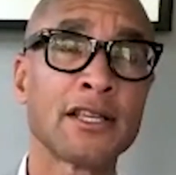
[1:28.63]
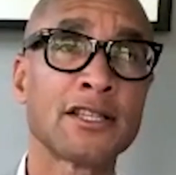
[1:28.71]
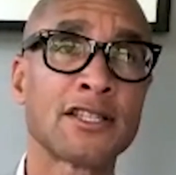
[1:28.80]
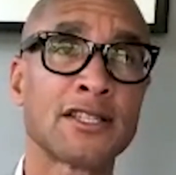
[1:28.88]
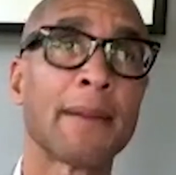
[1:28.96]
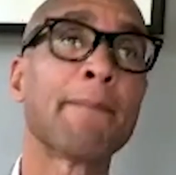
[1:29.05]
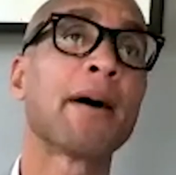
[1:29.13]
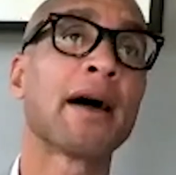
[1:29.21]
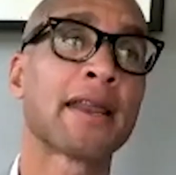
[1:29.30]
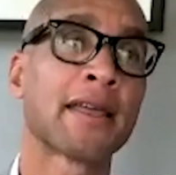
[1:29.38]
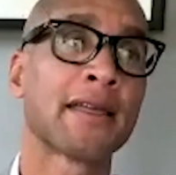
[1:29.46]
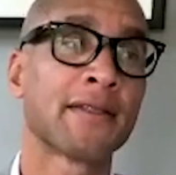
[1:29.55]

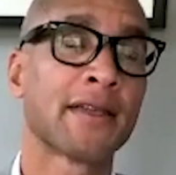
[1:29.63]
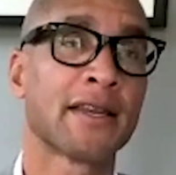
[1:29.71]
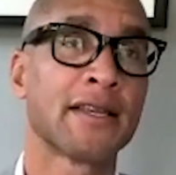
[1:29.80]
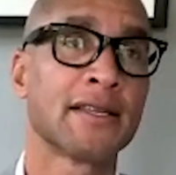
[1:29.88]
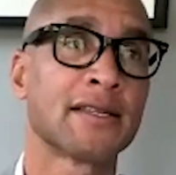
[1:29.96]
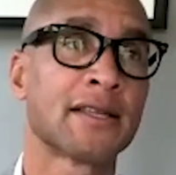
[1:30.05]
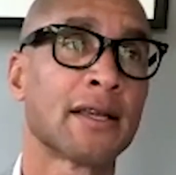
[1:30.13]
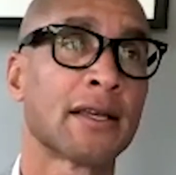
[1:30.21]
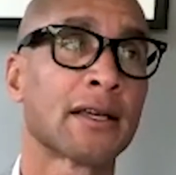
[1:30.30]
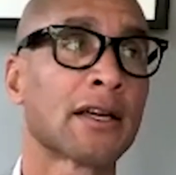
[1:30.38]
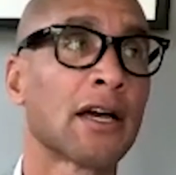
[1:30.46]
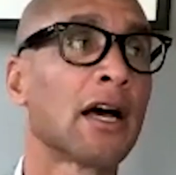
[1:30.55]
somebody that has
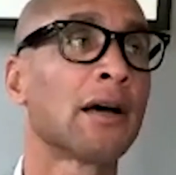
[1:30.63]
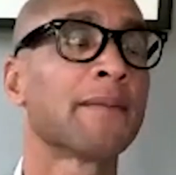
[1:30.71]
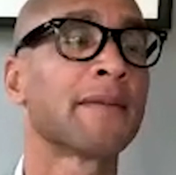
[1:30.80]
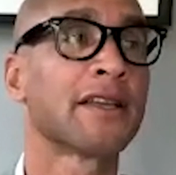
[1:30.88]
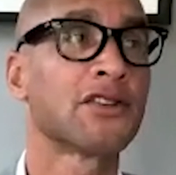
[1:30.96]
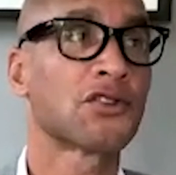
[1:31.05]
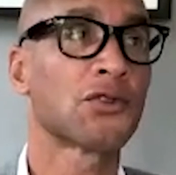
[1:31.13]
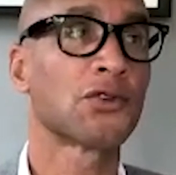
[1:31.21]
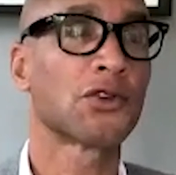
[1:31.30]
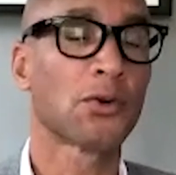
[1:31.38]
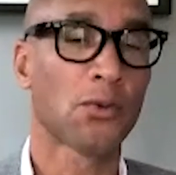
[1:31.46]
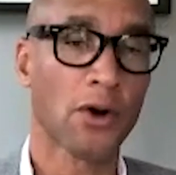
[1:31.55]
come into
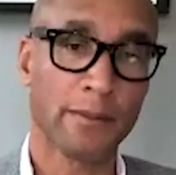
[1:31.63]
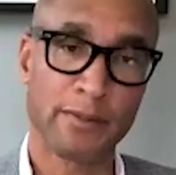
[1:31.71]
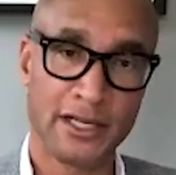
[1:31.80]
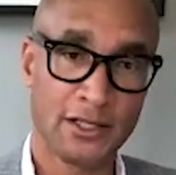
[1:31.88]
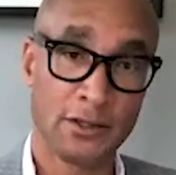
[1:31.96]
your workplace.